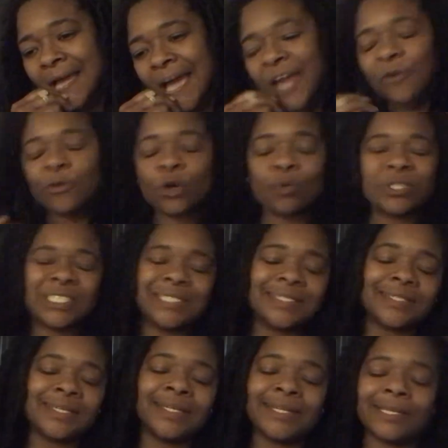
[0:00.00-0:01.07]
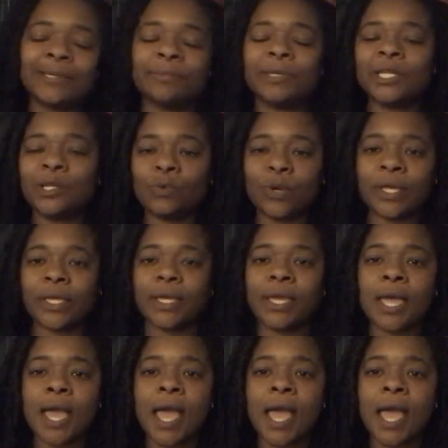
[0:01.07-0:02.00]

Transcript: I don't know what she's seeing in him anyway.